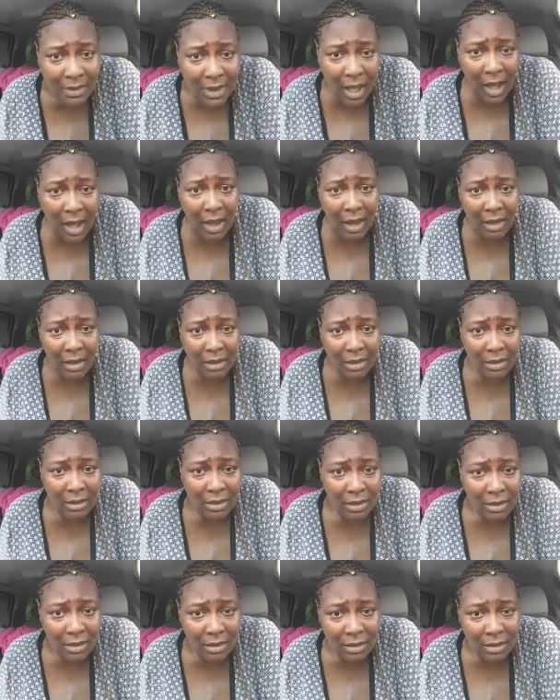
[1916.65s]
Yeah.
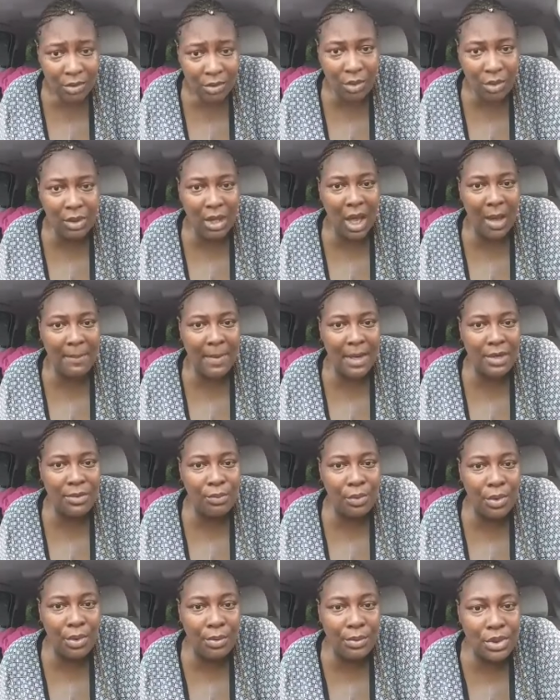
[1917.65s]
You come
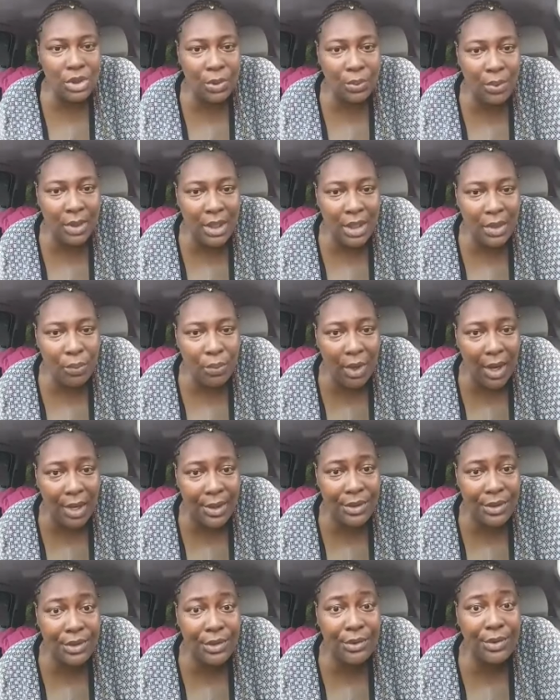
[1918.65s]
in room
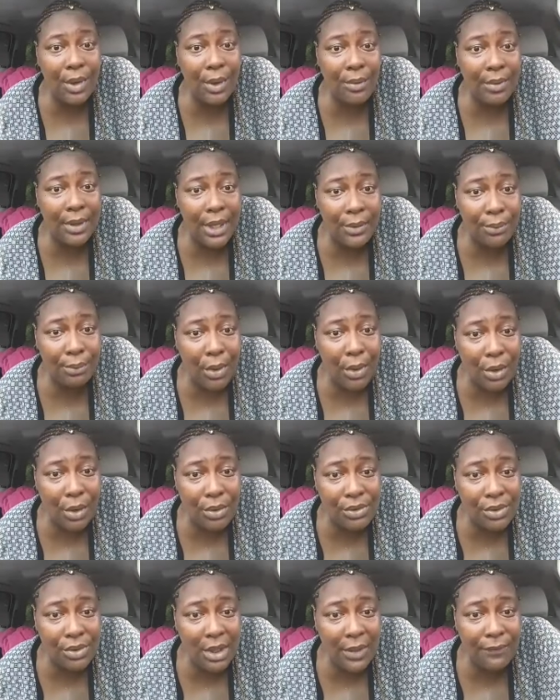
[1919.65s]
21, you gonna get
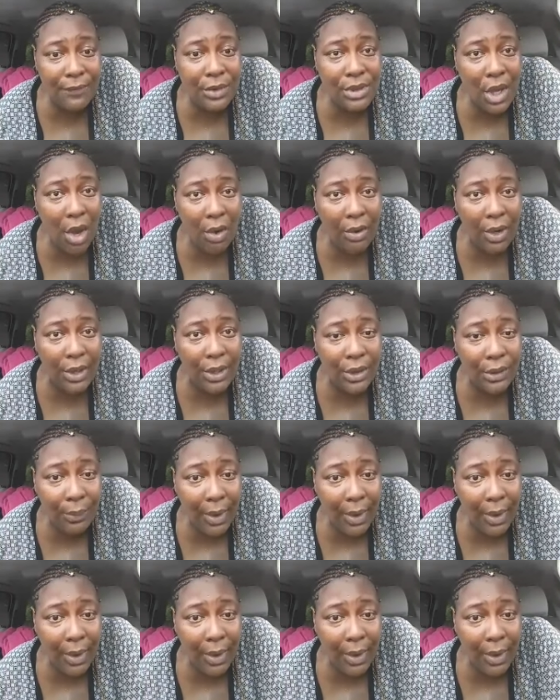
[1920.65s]
roasted if you talking